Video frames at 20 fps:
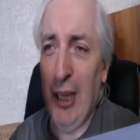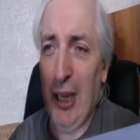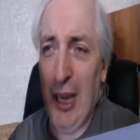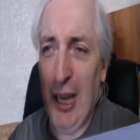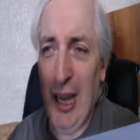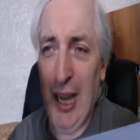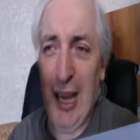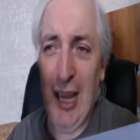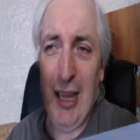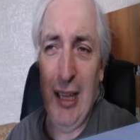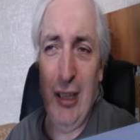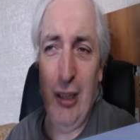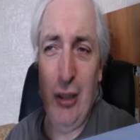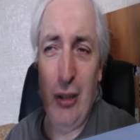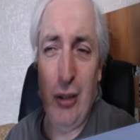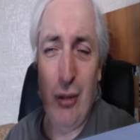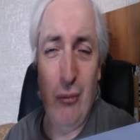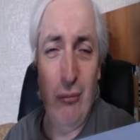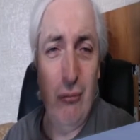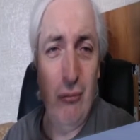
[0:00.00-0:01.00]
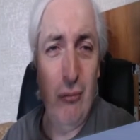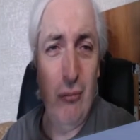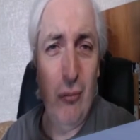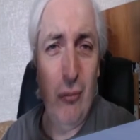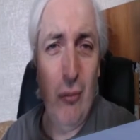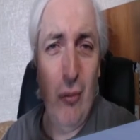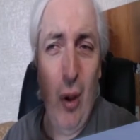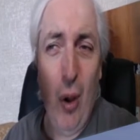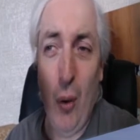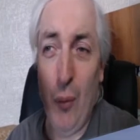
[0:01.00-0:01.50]
And
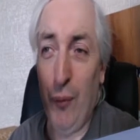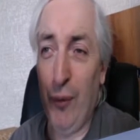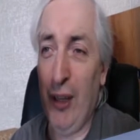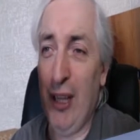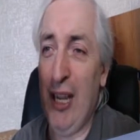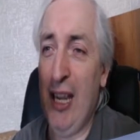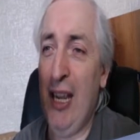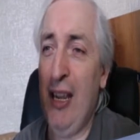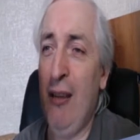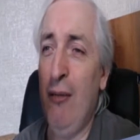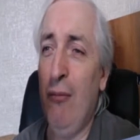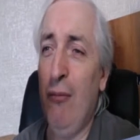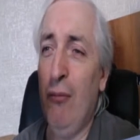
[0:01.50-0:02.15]
hopefully